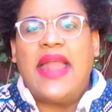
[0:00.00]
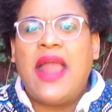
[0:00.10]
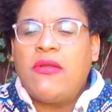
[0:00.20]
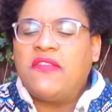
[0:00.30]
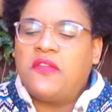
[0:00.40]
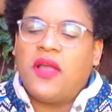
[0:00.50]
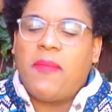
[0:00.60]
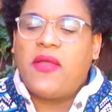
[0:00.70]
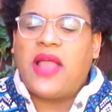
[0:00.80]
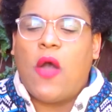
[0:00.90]
Now let's talk
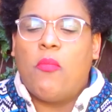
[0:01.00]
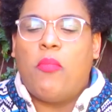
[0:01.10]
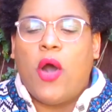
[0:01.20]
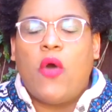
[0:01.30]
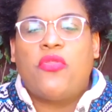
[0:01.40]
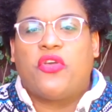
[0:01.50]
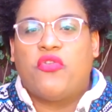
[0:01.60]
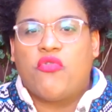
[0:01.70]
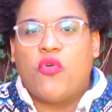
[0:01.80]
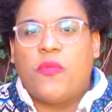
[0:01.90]
about how both
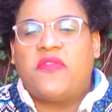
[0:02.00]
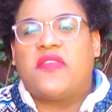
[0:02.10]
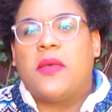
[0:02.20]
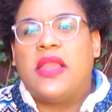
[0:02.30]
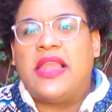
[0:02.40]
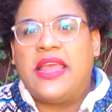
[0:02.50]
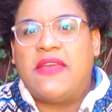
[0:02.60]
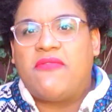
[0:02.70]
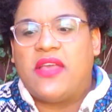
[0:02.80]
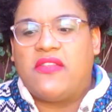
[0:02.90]
groups
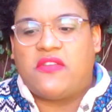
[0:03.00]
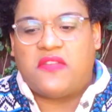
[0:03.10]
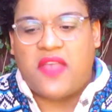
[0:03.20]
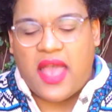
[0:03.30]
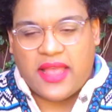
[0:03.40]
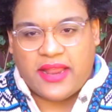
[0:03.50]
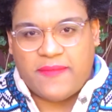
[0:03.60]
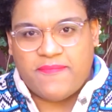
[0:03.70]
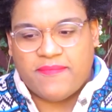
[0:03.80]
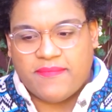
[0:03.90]
live in society.
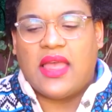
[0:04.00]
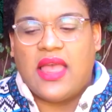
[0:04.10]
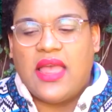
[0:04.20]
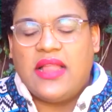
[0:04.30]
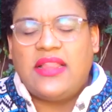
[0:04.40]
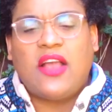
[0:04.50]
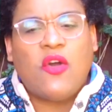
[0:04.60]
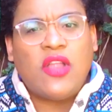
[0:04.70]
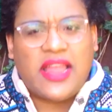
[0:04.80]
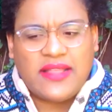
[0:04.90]
The
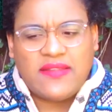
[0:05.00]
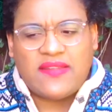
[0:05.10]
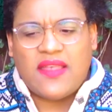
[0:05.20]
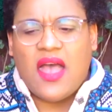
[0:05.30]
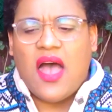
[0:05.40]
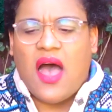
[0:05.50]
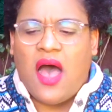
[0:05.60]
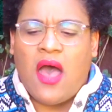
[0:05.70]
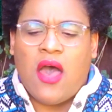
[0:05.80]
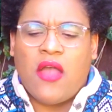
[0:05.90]
Cullens
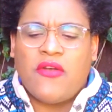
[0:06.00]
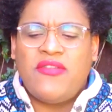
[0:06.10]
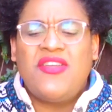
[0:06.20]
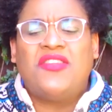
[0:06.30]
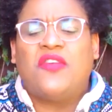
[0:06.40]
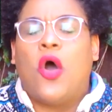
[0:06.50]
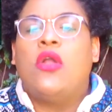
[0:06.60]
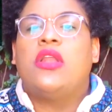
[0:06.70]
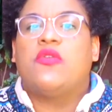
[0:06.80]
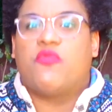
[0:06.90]
are not
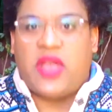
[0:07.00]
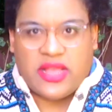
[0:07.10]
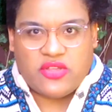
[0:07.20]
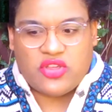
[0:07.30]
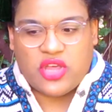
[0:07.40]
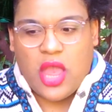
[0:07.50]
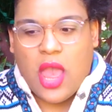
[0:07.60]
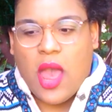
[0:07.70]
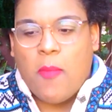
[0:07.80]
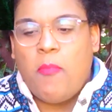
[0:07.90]
only rich,
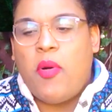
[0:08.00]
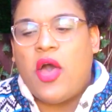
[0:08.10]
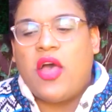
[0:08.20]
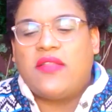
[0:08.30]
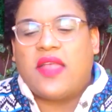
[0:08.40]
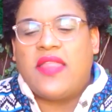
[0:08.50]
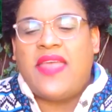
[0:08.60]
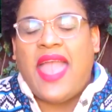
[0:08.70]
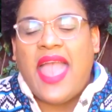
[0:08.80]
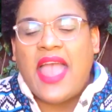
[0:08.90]
but
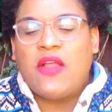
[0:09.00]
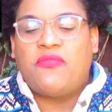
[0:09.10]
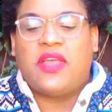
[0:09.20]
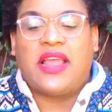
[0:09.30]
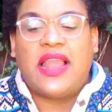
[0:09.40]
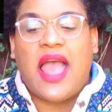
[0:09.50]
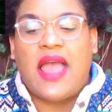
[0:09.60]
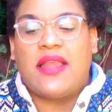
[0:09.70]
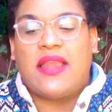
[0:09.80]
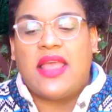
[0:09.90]
the head of the
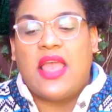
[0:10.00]
clan